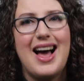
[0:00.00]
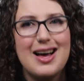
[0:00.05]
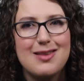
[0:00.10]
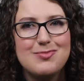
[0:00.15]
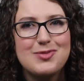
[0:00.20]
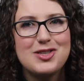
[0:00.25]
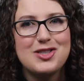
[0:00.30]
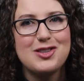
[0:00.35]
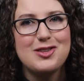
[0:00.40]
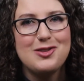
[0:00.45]

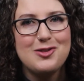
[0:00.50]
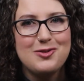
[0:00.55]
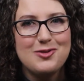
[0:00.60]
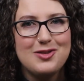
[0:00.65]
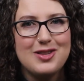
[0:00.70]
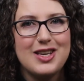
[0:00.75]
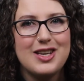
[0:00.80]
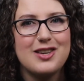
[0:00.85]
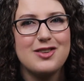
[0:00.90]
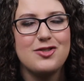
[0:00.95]

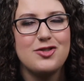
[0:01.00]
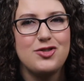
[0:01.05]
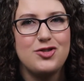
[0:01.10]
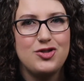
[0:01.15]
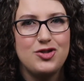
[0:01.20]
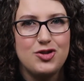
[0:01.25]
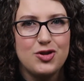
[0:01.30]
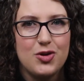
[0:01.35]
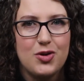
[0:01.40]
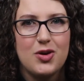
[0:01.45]
absolutely
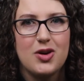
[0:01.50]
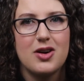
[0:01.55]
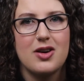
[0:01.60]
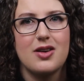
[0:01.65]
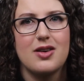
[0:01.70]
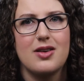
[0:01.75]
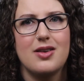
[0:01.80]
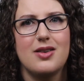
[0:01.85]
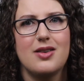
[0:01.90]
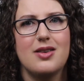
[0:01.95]

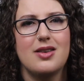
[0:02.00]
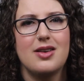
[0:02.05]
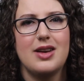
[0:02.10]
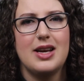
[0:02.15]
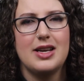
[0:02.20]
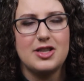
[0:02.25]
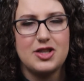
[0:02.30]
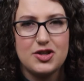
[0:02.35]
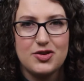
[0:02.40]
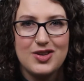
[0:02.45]
adore
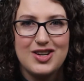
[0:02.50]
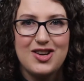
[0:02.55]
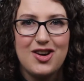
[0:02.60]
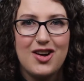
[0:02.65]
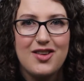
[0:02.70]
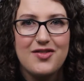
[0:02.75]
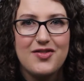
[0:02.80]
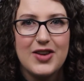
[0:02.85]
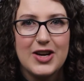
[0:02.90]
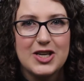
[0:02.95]
history
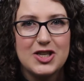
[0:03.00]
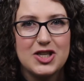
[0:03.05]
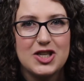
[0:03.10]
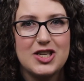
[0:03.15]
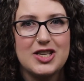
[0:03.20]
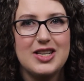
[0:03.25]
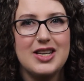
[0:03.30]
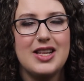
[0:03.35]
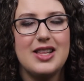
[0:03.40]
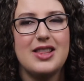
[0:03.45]

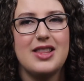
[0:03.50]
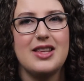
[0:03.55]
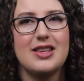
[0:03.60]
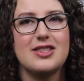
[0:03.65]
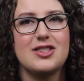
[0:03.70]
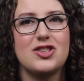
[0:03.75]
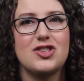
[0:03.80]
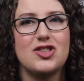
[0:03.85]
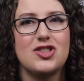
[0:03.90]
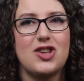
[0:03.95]
nonfiction that
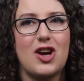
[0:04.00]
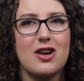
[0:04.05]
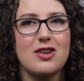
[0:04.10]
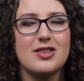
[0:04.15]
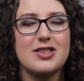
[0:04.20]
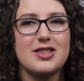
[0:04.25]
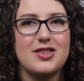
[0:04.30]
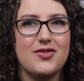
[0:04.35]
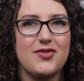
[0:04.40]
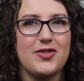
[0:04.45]

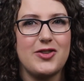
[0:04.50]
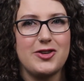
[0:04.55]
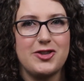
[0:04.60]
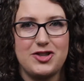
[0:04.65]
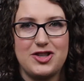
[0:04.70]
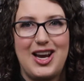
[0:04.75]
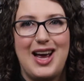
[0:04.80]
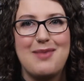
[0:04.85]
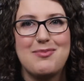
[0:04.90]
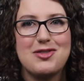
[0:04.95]
starts the
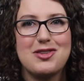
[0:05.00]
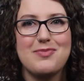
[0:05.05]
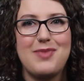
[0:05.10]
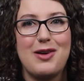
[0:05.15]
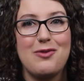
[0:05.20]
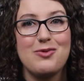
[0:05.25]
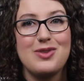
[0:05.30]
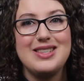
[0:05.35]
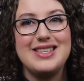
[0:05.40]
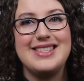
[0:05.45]
first chapter by
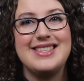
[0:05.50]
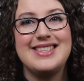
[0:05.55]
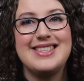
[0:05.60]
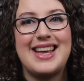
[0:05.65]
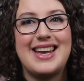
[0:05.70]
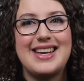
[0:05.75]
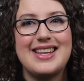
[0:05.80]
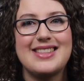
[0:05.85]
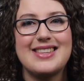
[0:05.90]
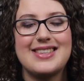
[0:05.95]
really
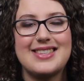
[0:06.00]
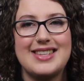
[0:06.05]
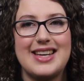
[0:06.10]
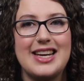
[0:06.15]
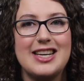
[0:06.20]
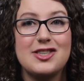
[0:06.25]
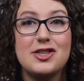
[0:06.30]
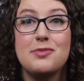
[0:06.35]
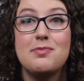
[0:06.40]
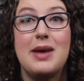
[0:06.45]
setting the
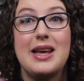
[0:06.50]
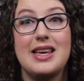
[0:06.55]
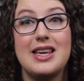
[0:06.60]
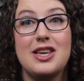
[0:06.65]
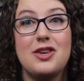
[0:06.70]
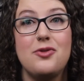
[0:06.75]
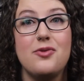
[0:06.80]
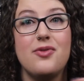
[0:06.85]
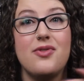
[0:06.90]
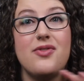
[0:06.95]
stage and
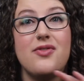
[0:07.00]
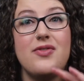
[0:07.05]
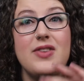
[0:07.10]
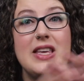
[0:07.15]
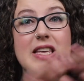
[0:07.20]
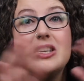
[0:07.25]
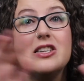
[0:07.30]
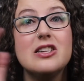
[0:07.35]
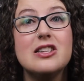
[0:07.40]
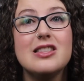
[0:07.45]
making you
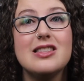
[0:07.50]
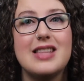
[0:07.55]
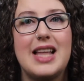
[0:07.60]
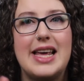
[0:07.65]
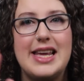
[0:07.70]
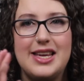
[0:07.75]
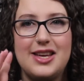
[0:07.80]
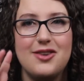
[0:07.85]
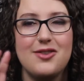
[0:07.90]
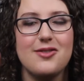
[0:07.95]
feel
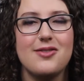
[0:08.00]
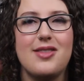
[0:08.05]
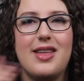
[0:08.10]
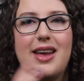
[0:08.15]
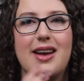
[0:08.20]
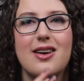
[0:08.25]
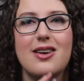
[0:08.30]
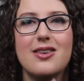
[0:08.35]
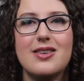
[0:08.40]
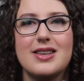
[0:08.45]
like you're
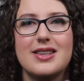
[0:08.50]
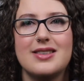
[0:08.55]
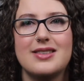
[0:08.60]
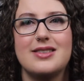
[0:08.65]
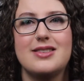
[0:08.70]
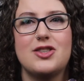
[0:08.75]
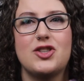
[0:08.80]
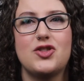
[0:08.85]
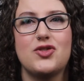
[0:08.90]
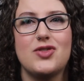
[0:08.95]
there
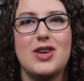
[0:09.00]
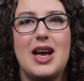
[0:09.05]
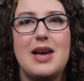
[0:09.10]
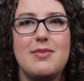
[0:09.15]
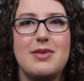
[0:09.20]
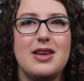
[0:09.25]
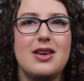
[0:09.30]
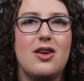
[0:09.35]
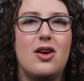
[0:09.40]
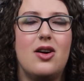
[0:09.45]
and
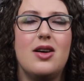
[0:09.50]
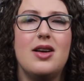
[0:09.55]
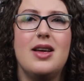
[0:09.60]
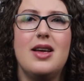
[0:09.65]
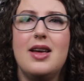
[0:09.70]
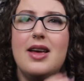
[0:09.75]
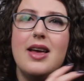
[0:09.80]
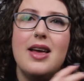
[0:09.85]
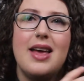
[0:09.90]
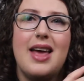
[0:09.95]
describing
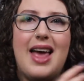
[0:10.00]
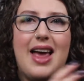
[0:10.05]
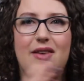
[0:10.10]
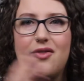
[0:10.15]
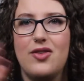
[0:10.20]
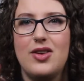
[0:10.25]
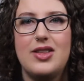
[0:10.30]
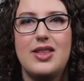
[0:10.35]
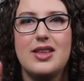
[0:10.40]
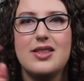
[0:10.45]

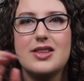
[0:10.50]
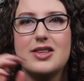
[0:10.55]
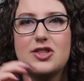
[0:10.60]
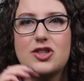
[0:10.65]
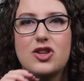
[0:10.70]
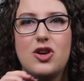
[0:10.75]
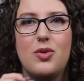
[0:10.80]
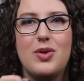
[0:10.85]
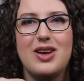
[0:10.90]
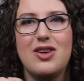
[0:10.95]
everything that's
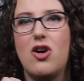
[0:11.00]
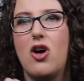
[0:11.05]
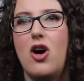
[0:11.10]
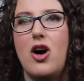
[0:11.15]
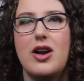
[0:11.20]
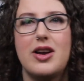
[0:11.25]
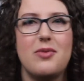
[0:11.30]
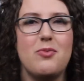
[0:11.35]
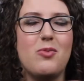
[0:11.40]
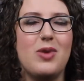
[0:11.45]
going
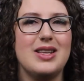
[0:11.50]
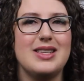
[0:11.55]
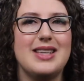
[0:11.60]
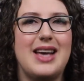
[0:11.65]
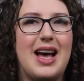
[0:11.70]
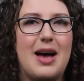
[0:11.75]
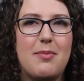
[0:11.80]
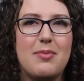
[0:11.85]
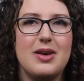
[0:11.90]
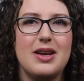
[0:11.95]
on and what's
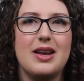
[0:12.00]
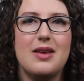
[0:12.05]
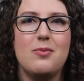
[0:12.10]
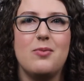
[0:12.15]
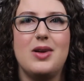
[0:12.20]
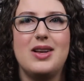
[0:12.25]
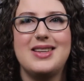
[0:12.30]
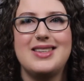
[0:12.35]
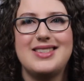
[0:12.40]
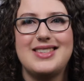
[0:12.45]
happening and
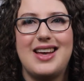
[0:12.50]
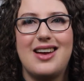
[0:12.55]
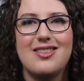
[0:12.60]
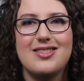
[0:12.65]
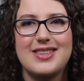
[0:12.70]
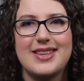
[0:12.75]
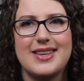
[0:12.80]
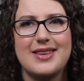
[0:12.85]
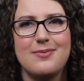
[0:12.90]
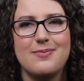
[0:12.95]
what it
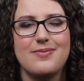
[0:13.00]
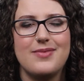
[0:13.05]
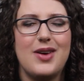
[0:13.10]
sounds like